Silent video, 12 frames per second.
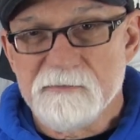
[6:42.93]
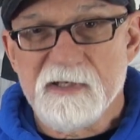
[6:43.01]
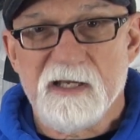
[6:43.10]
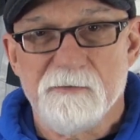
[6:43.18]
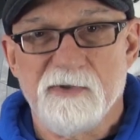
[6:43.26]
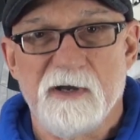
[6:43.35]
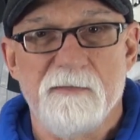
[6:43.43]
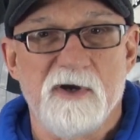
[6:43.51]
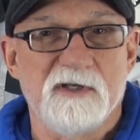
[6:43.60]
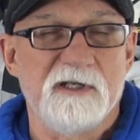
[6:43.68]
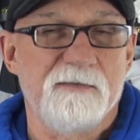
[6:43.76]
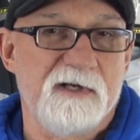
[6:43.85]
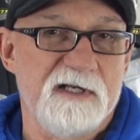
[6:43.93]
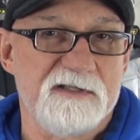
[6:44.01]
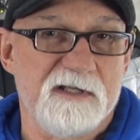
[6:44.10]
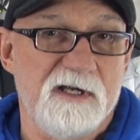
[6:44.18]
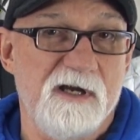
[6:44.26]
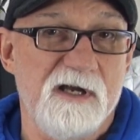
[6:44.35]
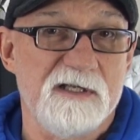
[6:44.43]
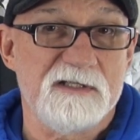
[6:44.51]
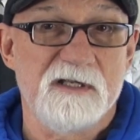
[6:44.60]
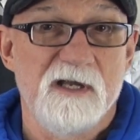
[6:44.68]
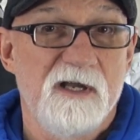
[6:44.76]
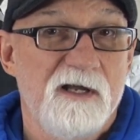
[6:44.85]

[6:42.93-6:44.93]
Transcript: again, primarily because of the cost.